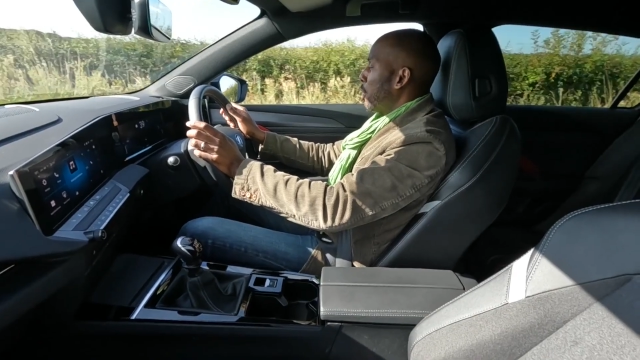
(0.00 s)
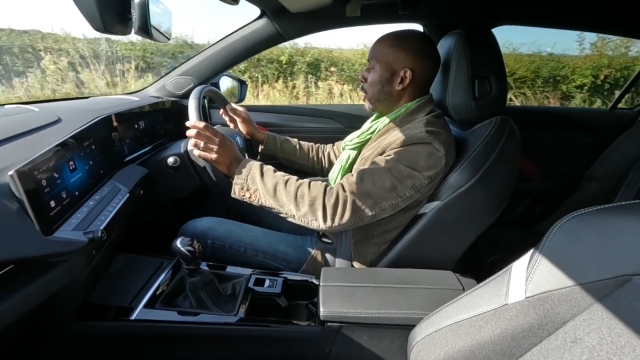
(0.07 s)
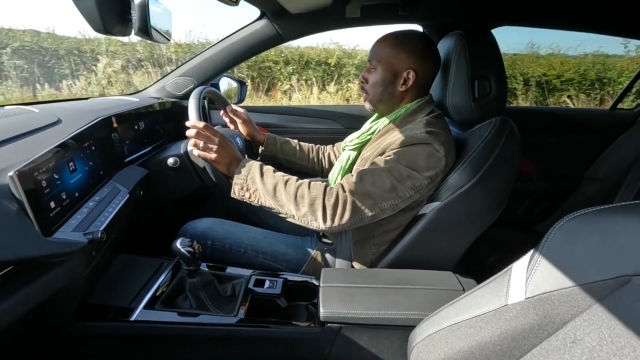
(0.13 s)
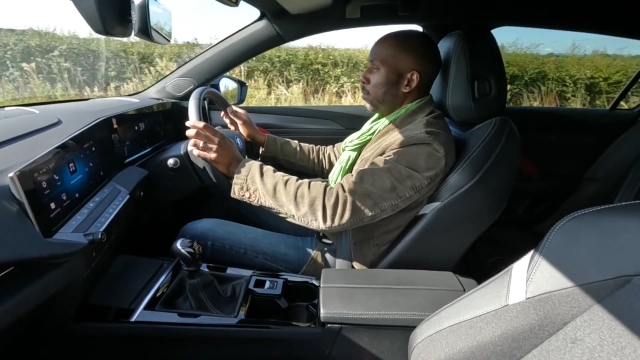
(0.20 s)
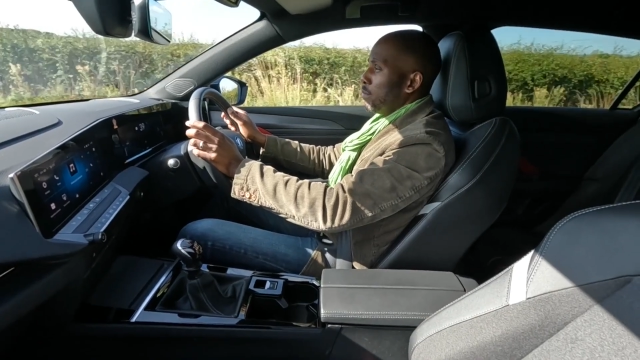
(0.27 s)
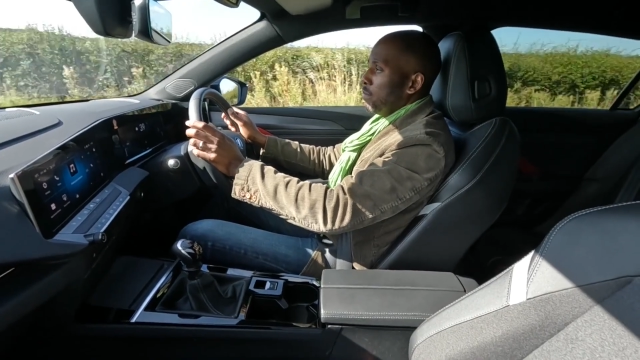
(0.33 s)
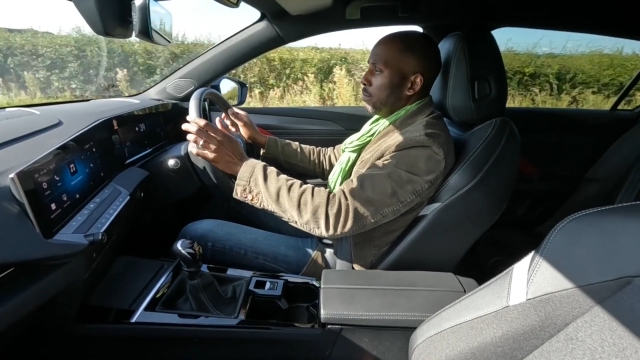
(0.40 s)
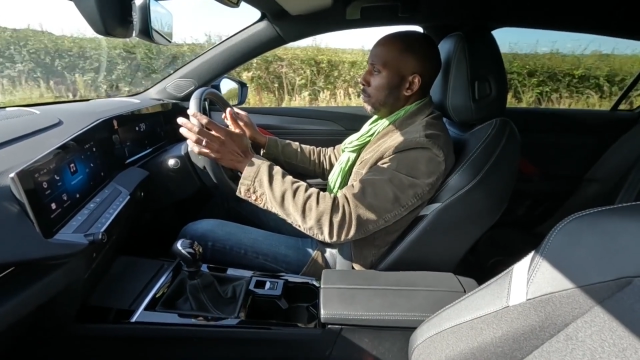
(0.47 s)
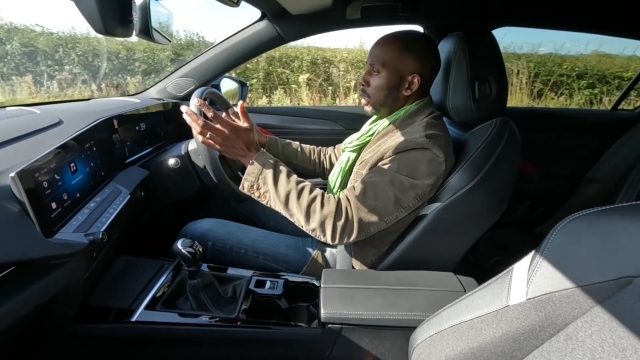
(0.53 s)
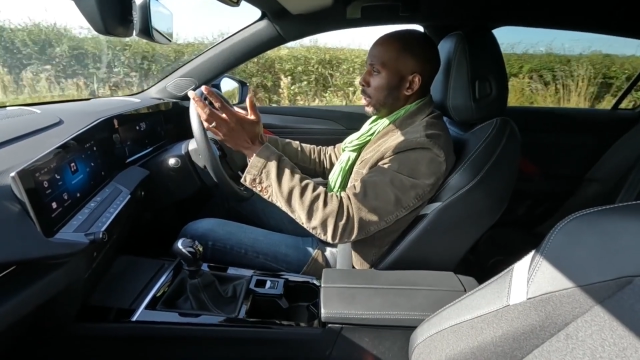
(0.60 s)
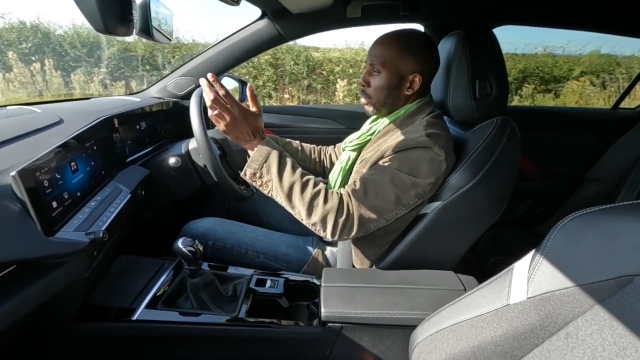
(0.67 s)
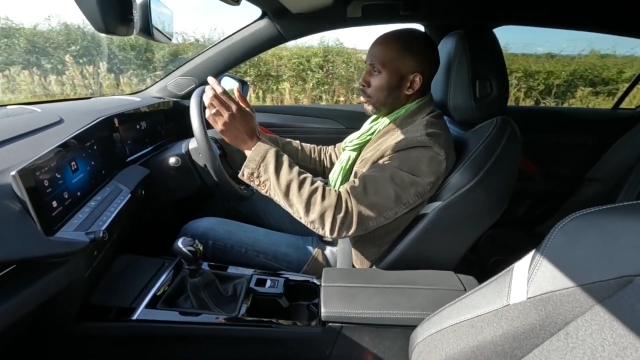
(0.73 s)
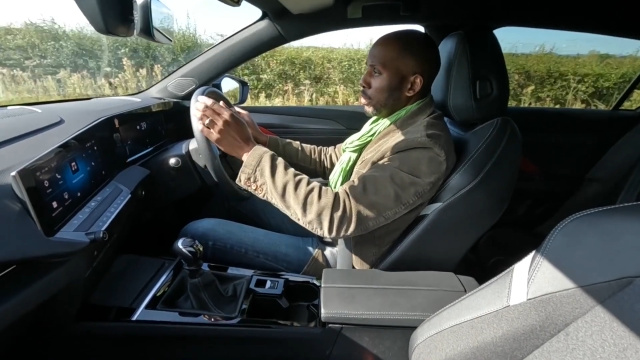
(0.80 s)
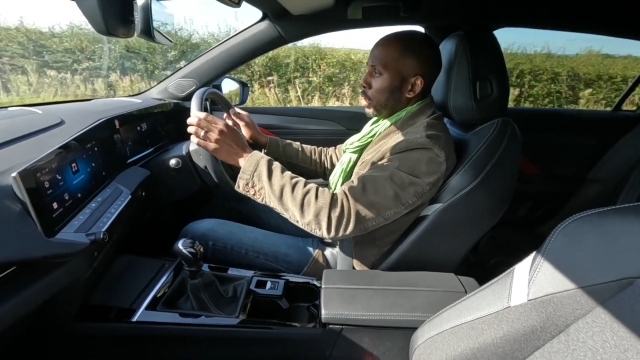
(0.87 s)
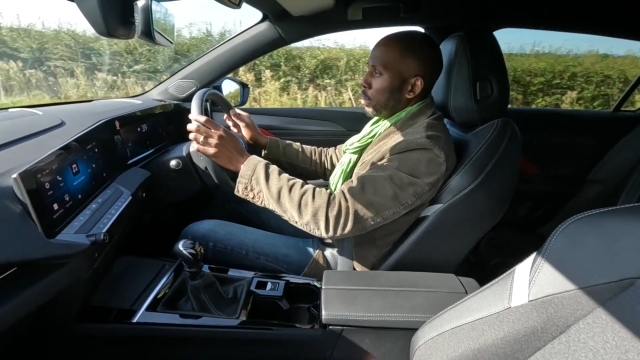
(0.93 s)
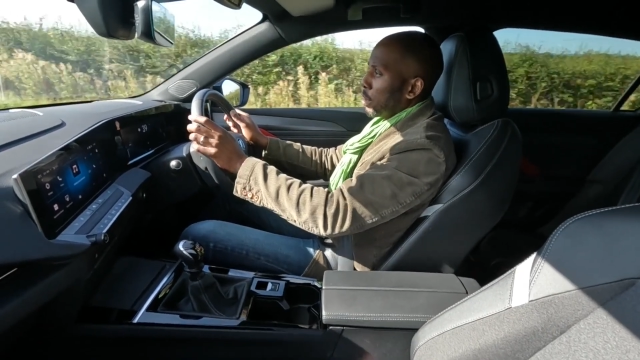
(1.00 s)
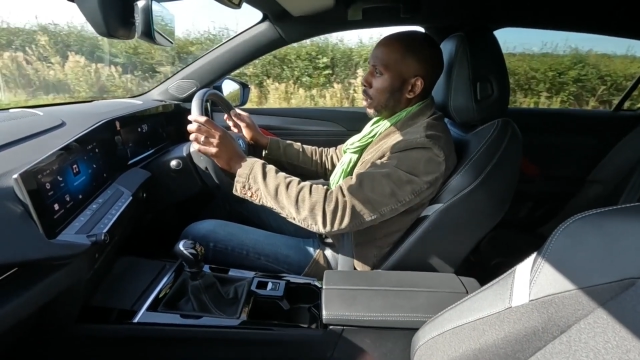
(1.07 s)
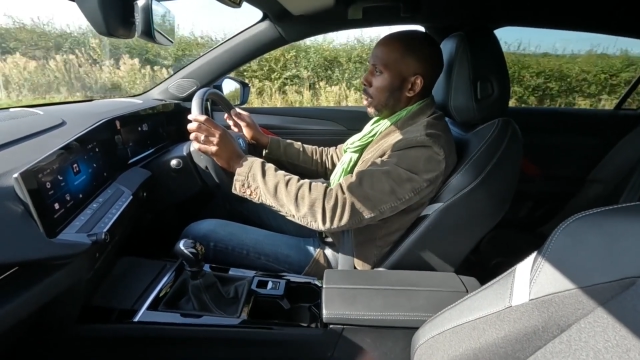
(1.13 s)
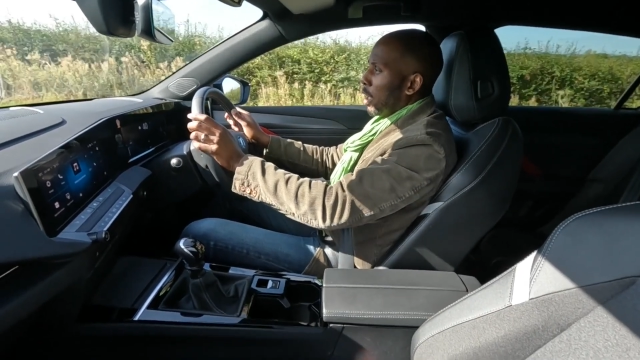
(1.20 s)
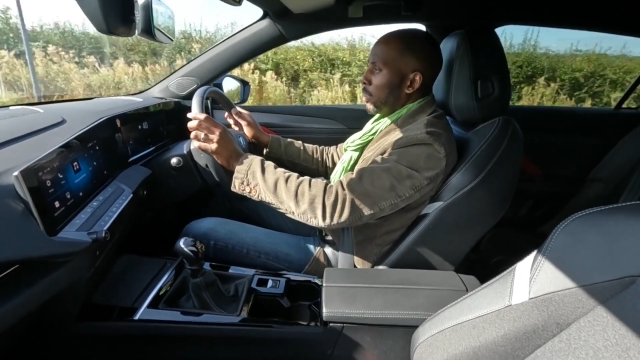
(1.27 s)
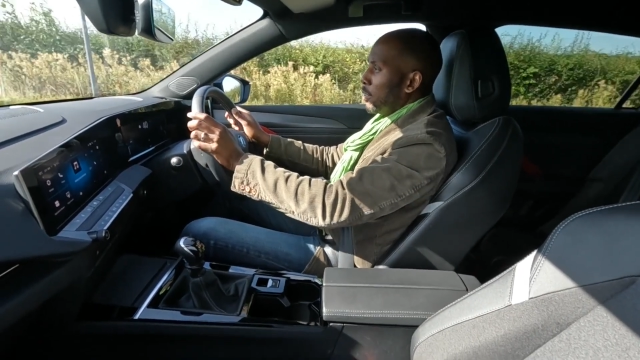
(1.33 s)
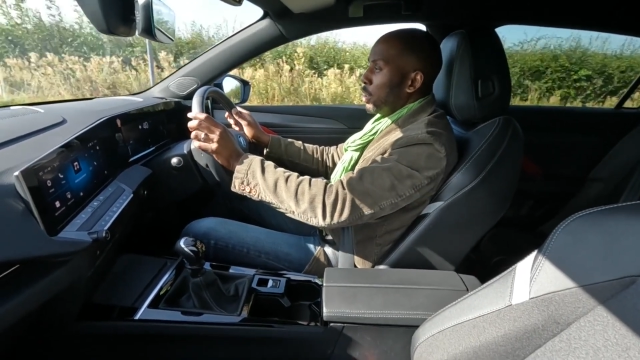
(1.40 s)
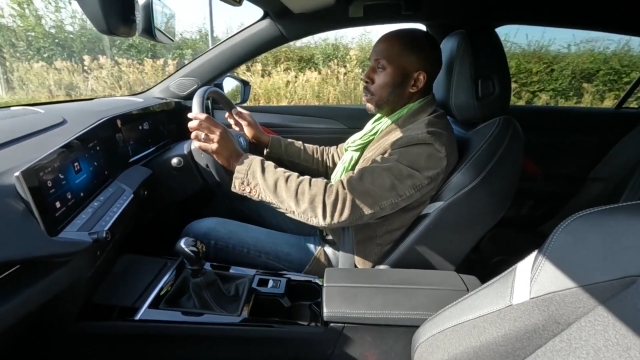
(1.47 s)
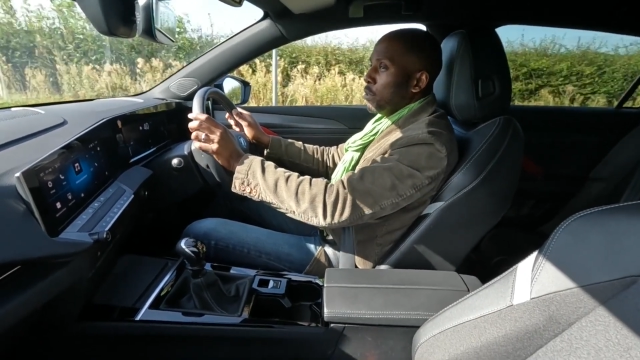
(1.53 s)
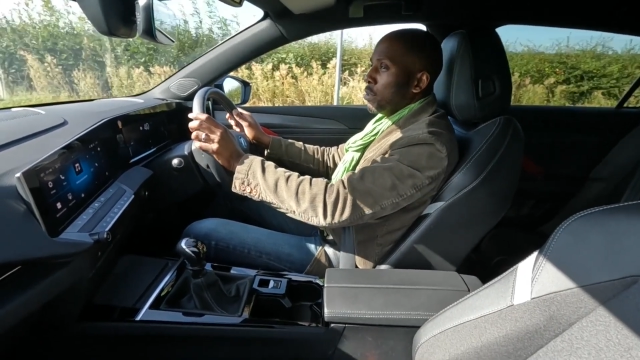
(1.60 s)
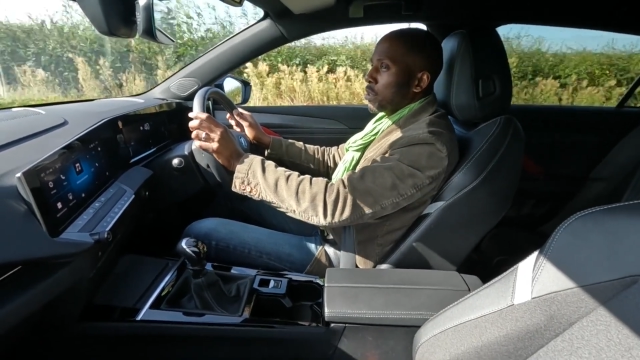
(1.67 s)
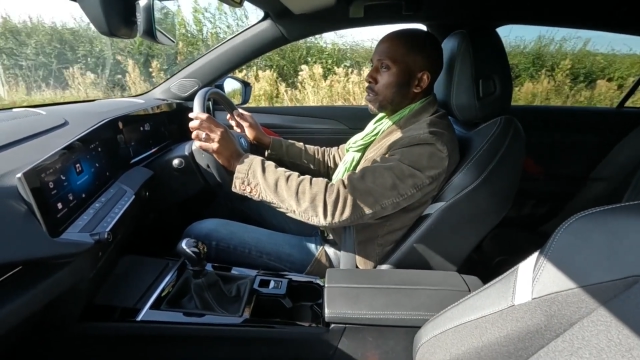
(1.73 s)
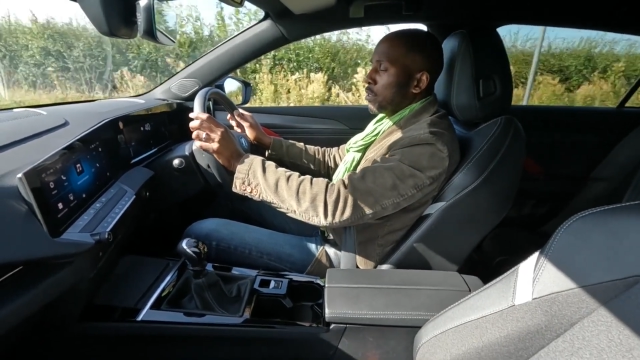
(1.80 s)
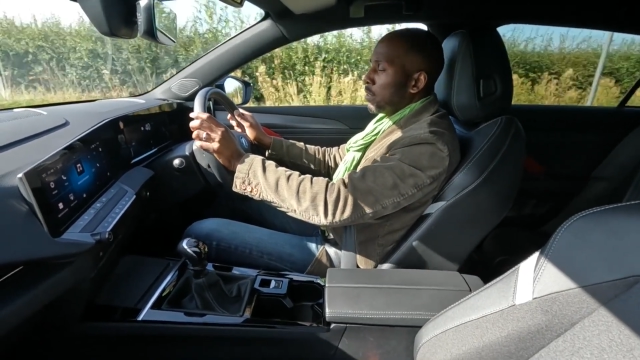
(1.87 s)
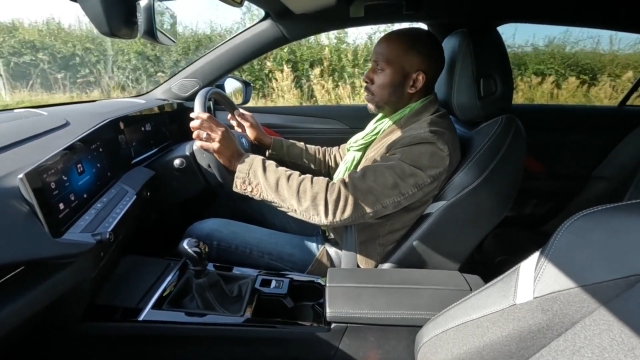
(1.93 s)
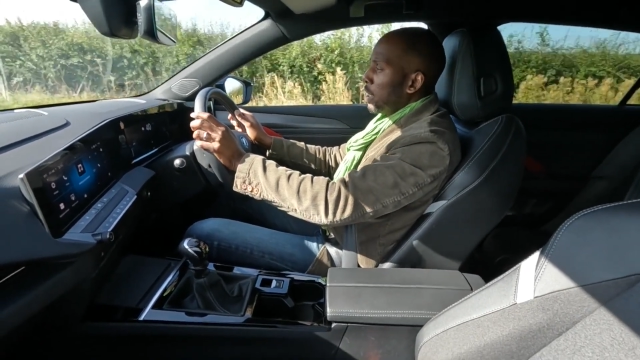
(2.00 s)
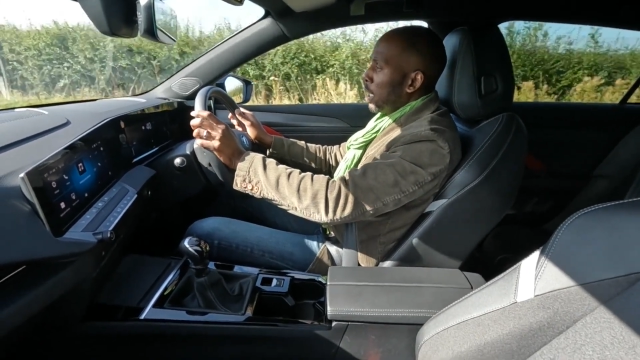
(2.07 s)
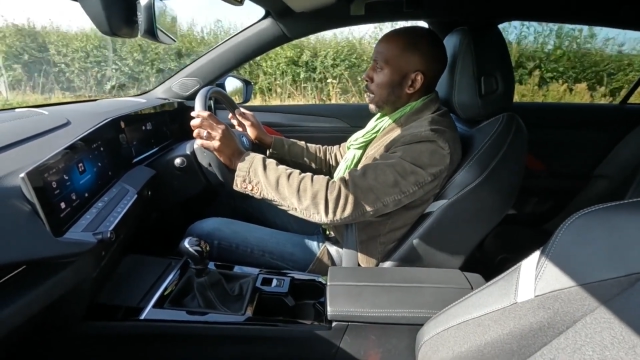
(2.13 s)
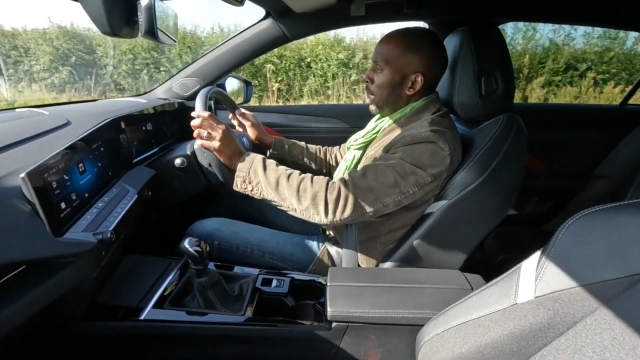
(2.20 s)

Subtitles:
for new car news and